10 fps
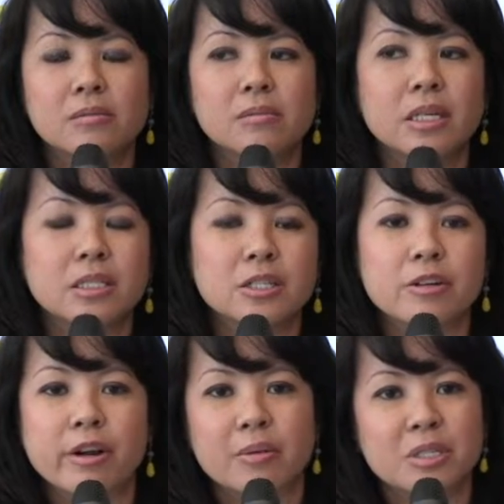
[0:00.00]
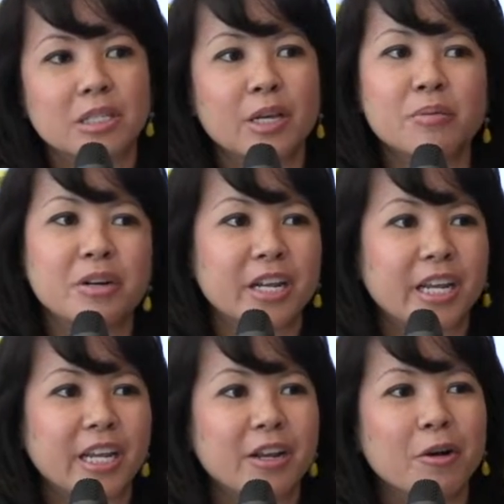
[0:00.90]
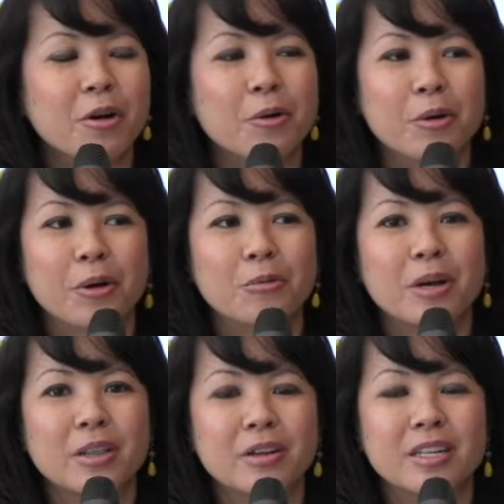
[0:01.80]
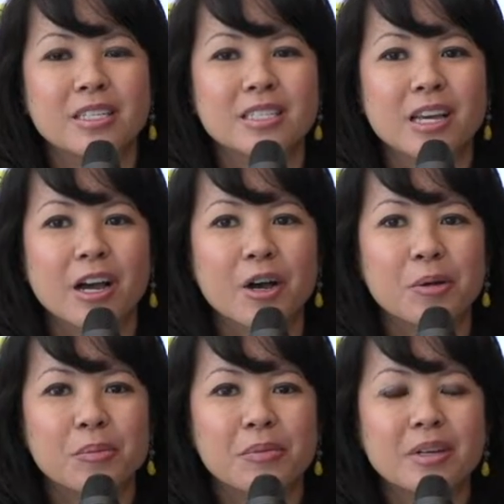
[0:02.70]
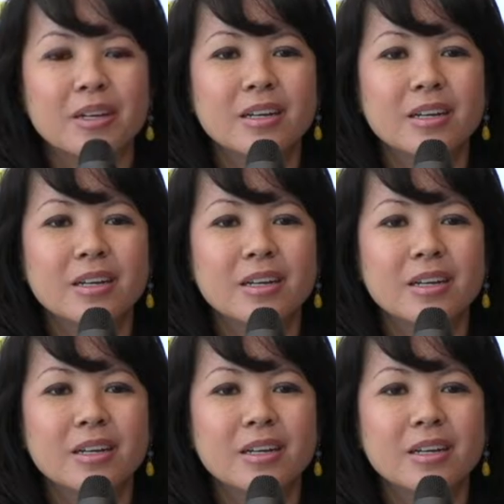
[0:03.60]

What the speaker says: Instagram celebrity, or whether it's kind